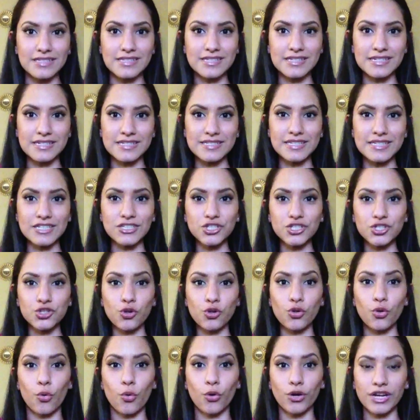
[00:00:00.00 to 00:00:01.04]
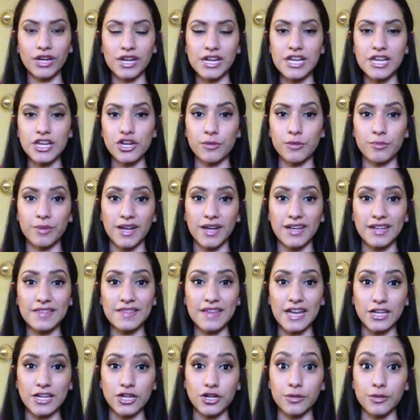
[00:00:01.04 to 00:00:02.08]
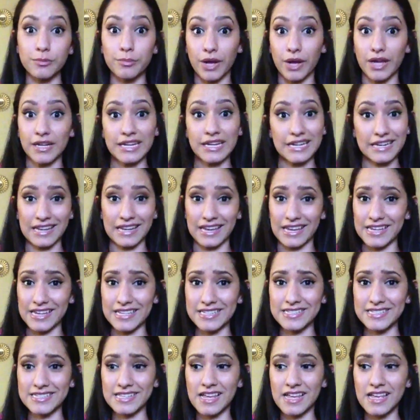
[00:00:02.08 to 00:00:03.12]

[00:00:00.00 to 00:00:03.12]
It's an essential organ in your body that your body needs.